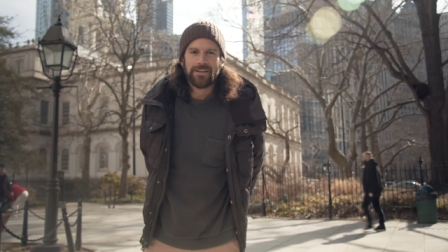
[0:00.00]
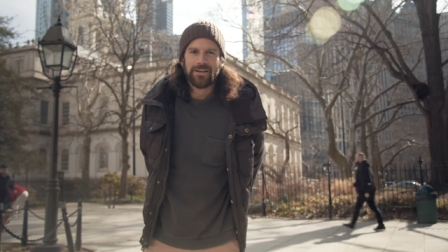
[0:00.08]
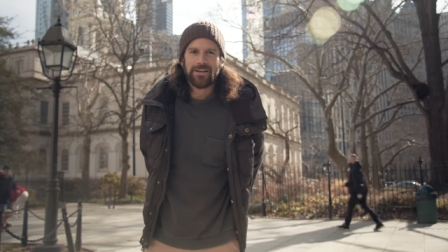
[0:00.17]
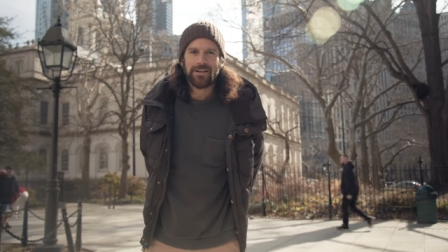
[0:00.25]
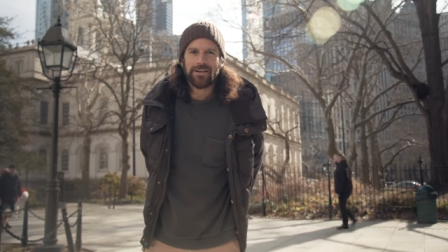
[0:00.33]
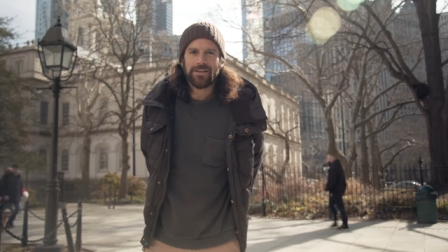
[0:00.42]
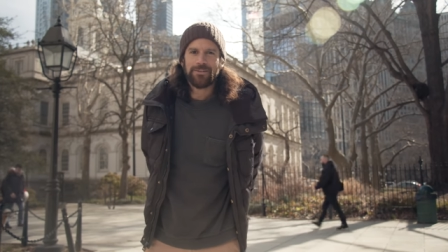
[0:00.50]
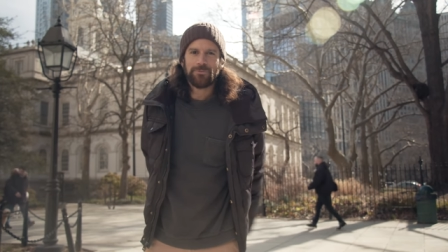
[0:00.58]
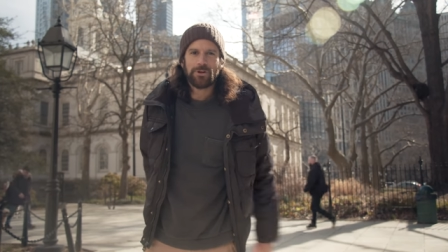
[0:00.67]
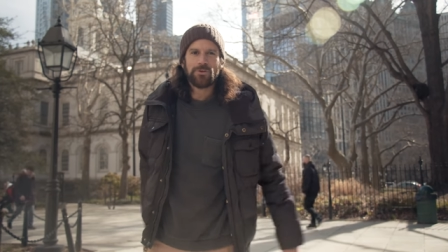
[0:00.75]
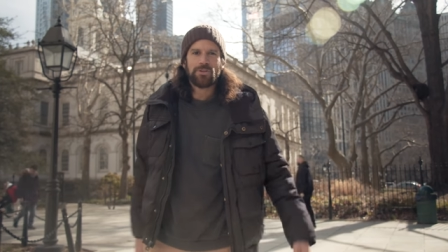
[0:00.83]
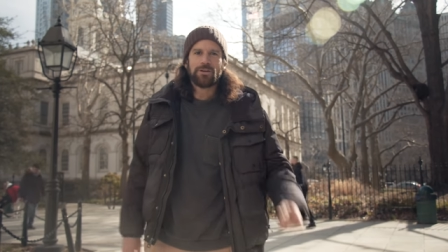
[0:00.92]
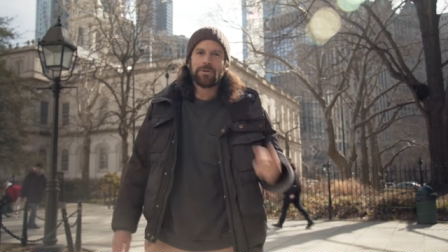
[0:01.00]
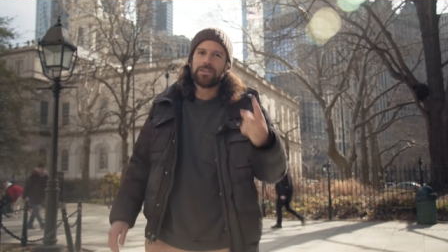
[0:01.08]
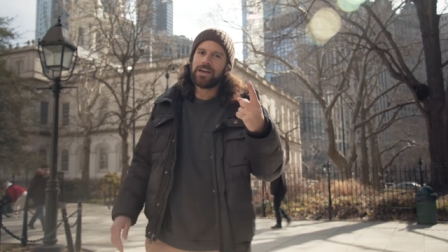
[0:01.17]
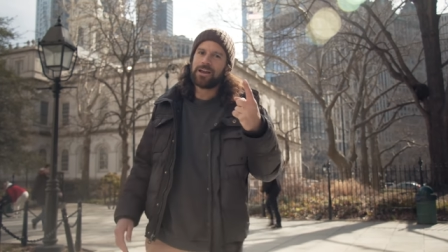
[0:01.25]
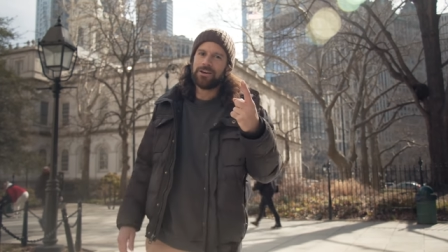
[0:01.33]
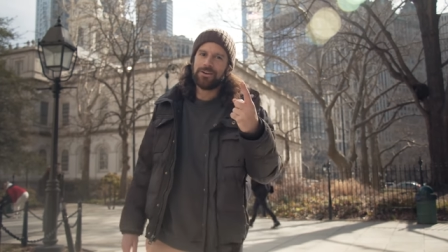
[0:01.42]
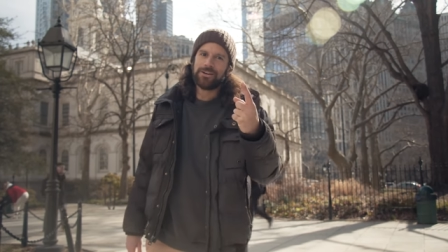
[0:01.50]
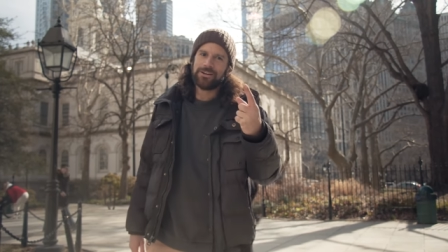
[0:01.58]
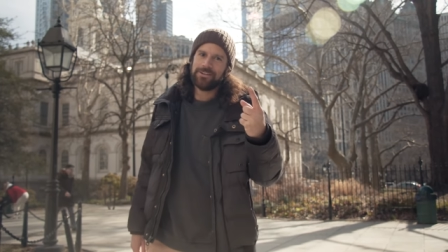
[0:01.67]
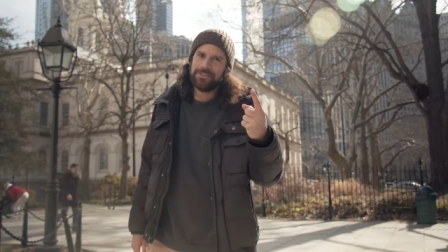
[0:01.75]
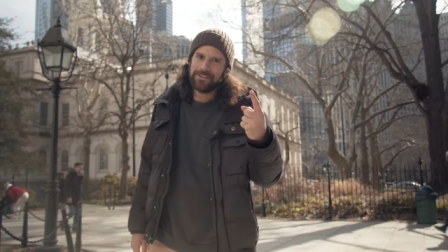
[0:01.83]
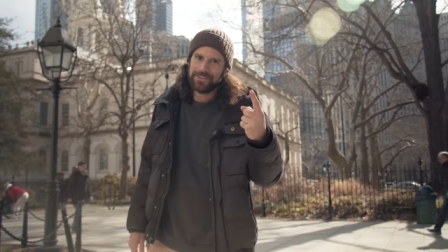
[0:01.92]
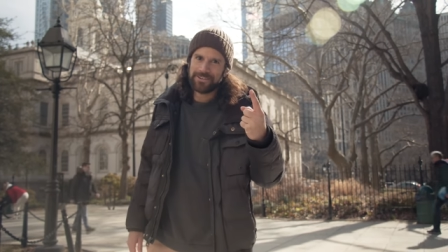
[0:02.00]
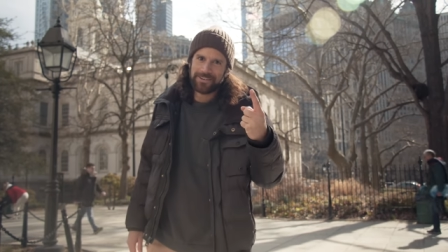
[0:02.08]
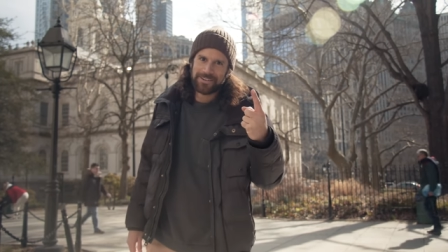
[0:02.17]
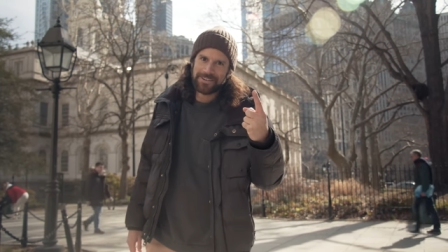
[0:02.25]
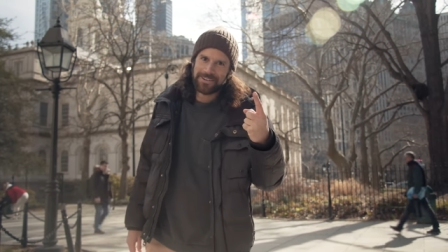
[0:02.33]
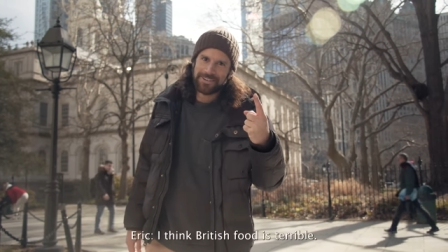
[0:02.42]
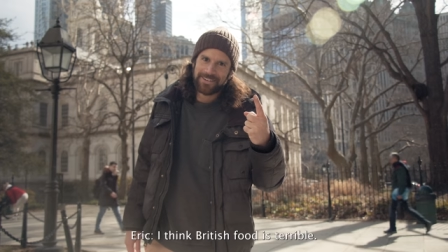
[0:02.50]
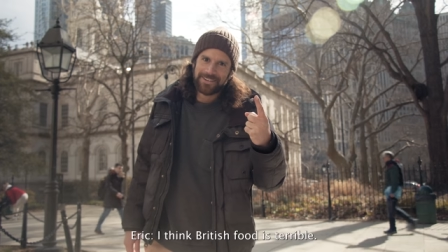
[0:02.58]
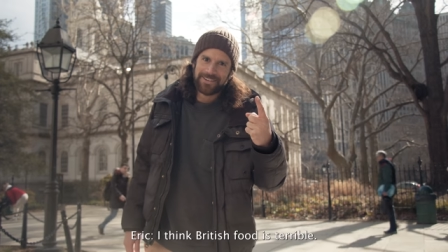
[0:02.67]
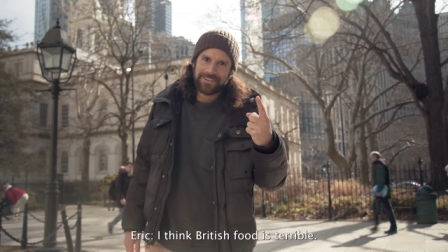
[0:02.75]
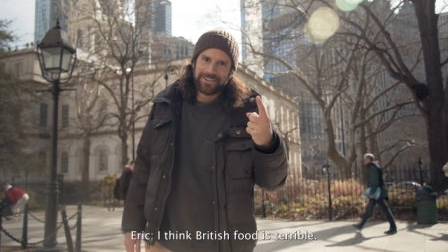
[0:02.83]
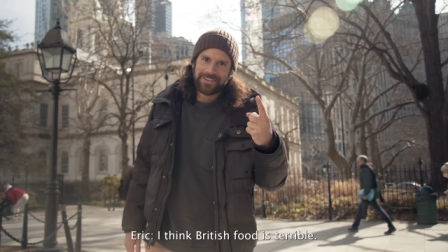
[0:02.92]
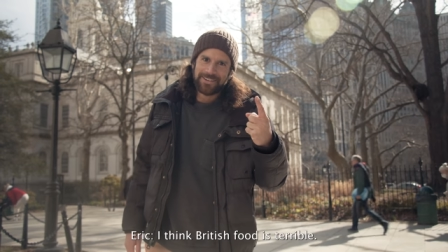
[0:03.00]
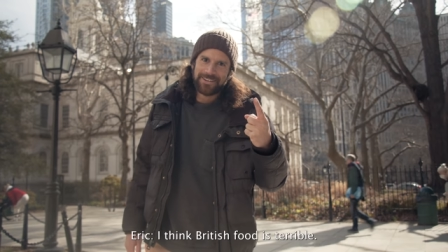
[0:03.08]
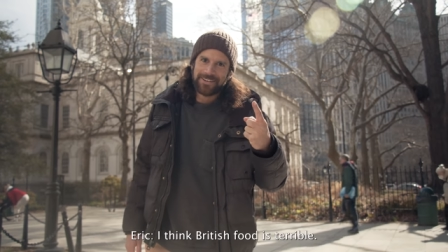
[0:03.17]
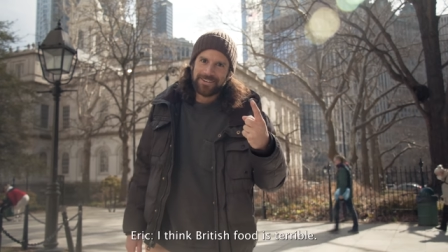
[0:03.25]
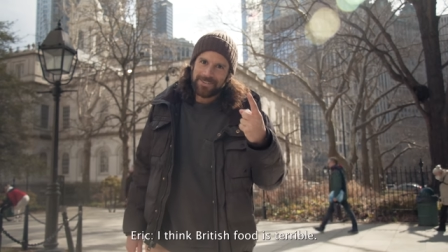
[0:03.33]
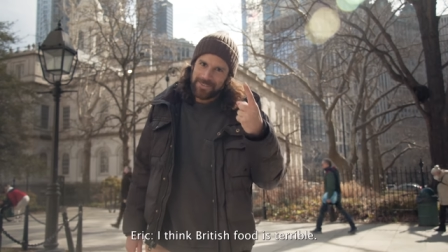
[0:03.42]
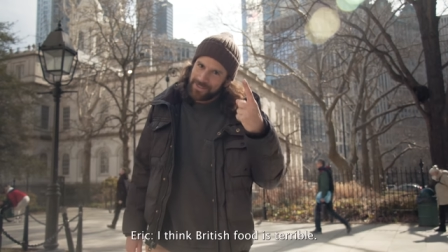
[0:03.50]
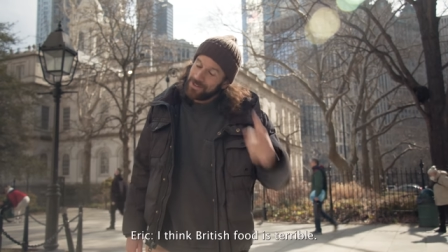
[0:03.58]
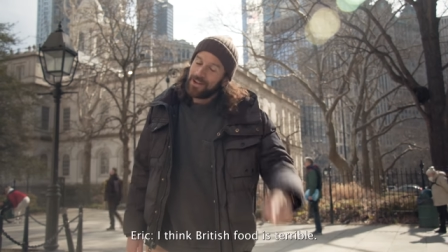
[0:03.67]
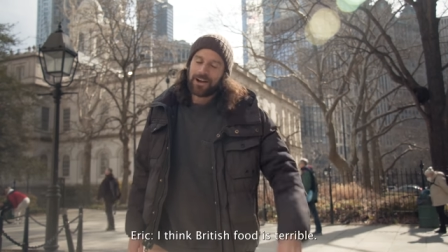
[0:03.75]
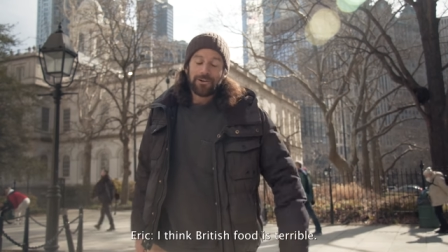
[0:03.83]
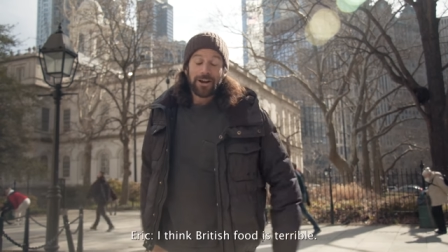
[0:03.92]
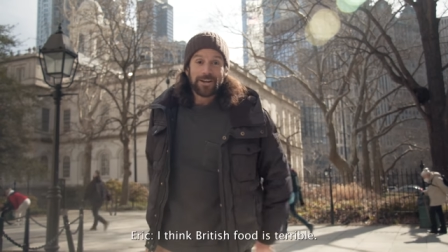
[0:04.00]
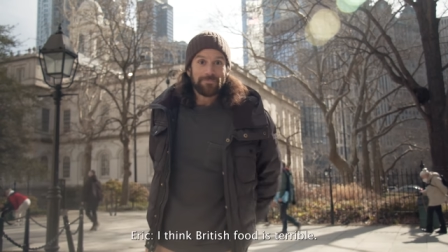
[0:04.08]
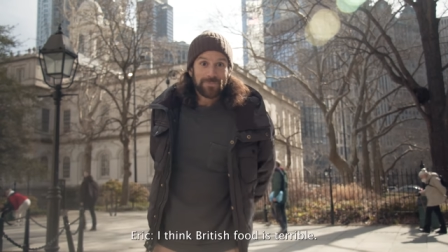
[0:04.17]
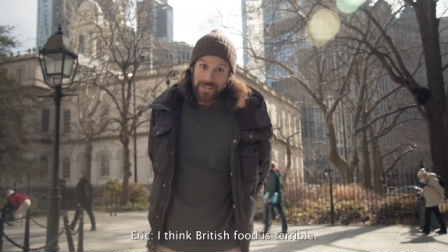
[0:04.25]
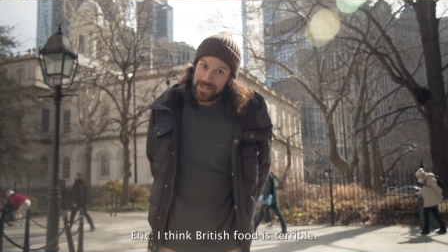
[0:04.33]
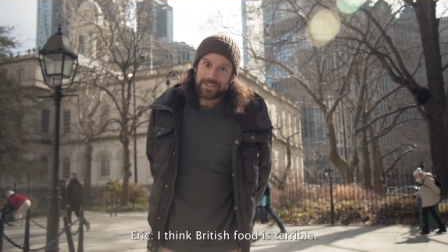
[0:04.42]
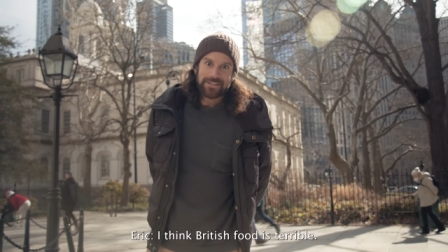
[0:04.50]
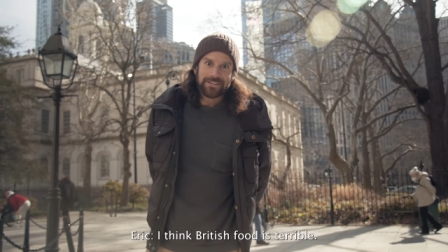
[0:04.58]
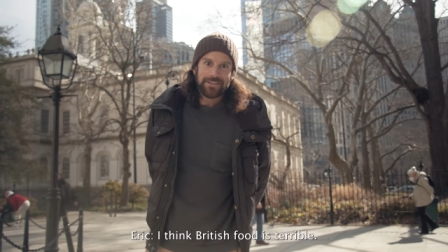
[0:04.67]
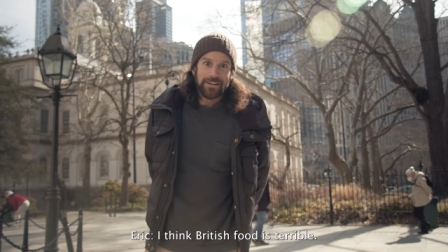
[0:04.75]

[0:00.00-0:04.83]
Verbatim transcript: Uh, what do you think about that, Eric? I think British food is terrible. All right, take it easy.